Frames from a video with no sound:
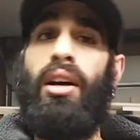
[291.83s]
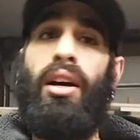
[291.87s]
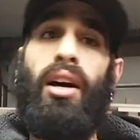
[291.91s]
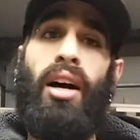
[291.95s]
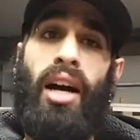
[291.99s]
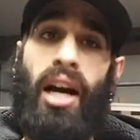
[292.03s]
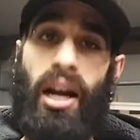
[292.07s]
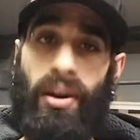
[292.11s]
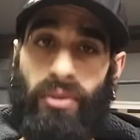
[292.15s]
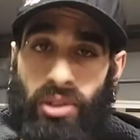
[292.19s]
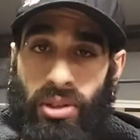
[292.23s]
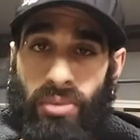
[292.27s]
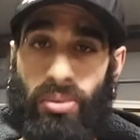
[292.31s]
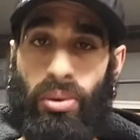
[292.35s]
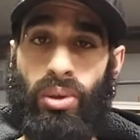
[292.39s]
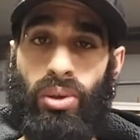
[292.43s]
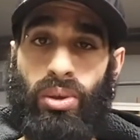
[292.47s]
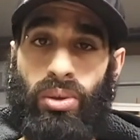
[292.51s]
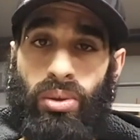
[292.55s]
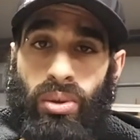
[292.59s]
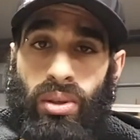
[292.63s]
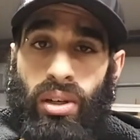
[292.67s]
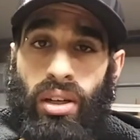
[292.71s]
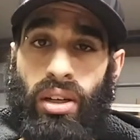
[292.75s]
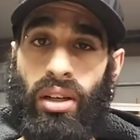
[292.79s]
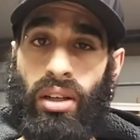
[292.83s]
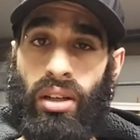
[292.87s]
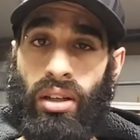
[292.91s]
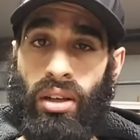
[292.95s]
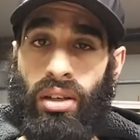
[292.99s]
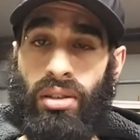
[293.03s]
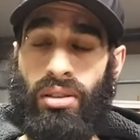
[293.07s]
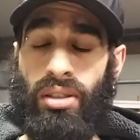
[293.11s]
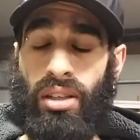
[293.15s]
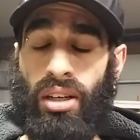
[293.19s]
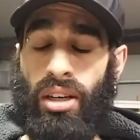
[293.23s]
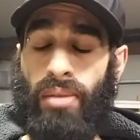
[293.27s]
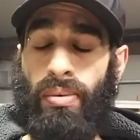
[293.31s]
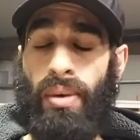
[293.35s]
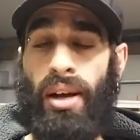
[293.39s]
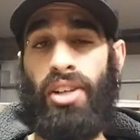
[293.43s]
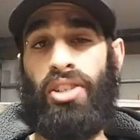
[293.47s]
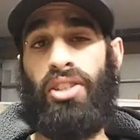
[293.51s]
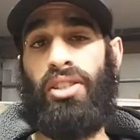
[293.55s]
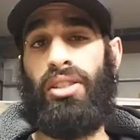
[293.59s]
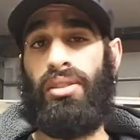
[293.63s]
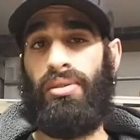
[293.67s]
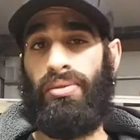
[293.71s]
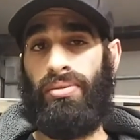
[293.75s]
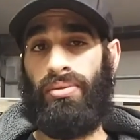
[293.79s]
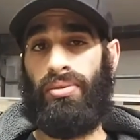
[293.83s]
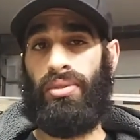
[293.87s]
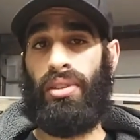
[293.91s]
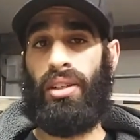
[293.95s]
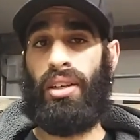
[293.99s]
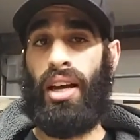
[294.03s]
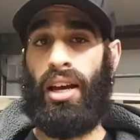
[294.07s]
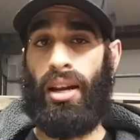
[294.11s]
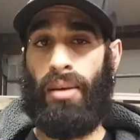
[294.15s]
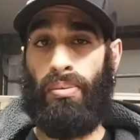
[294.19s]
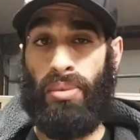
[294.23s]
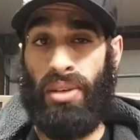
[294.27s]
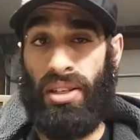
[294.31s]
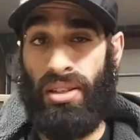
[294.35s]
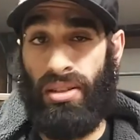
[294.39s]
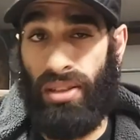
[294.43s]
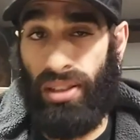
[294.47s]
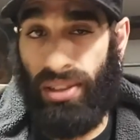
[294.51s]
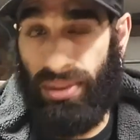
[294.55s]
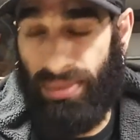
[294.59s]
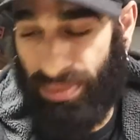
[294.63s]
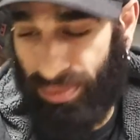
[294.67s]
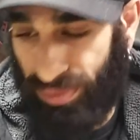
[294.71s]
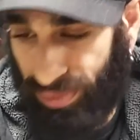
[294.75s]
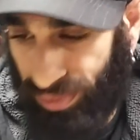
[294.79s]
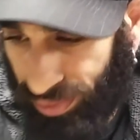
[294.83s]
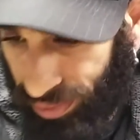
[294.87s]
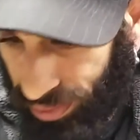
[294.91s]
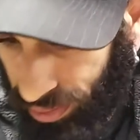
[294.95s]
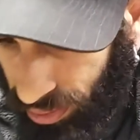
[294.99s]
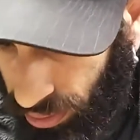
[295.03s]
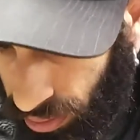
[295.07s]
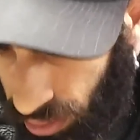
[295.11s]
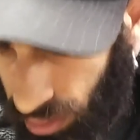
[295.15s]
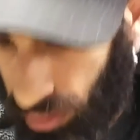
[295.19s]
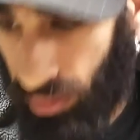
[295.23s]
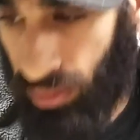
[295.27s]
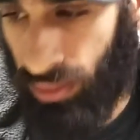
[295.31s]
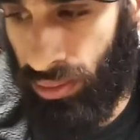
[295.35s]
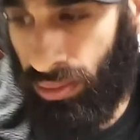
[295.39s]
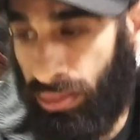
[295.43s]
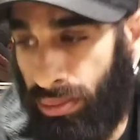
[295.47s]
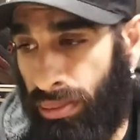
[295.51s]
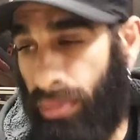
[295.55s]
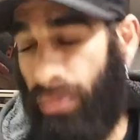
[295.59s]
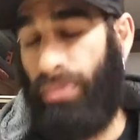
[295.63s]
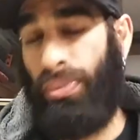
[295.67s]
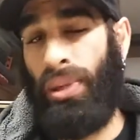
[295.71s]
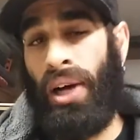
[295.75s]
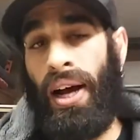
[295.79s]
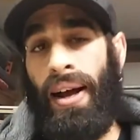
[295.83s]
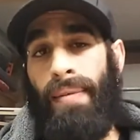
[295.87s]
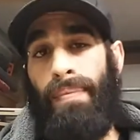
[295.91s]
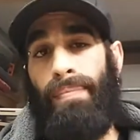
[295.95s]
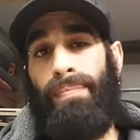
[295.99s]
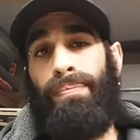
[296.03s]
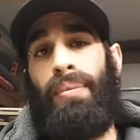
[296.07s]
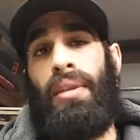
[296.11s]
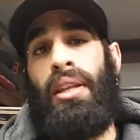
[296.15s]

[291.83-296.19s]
I haven't smoked a hookah in a long time actually. I kind of miss it. But